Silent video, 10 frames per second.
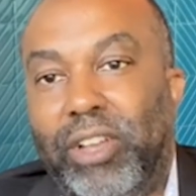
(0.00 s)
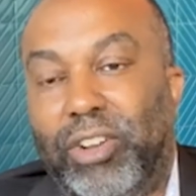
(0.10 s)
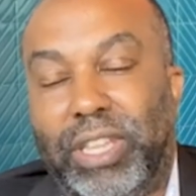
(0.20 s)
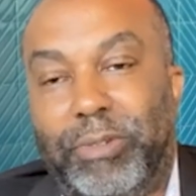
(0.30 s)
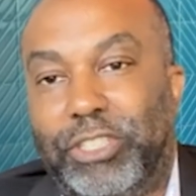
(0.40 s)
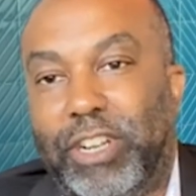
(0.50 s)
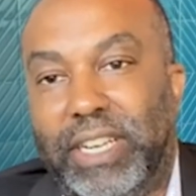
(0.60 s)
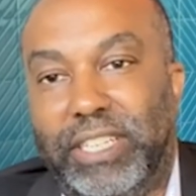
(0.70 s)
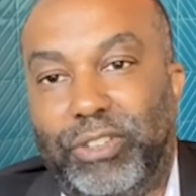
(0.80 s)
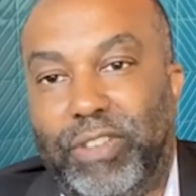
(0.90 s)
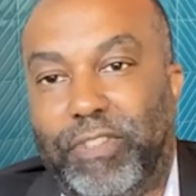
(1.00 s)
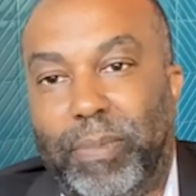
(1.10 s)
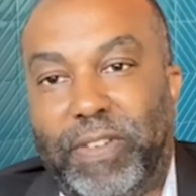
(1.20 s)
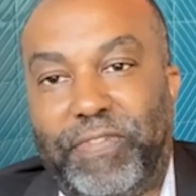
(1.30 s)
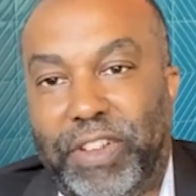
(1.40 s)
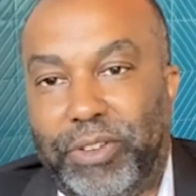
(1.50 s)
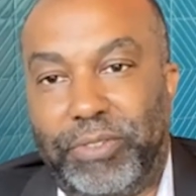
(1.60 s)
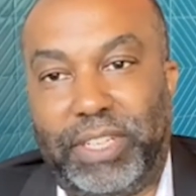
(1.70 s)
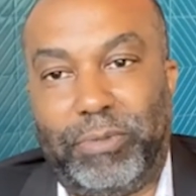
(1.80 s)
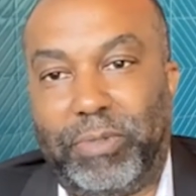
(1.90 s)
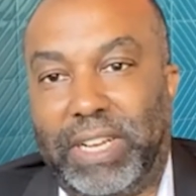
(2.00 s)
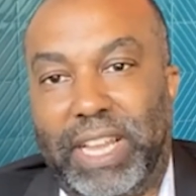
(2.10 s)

or they were trying to do it from a phone, and we were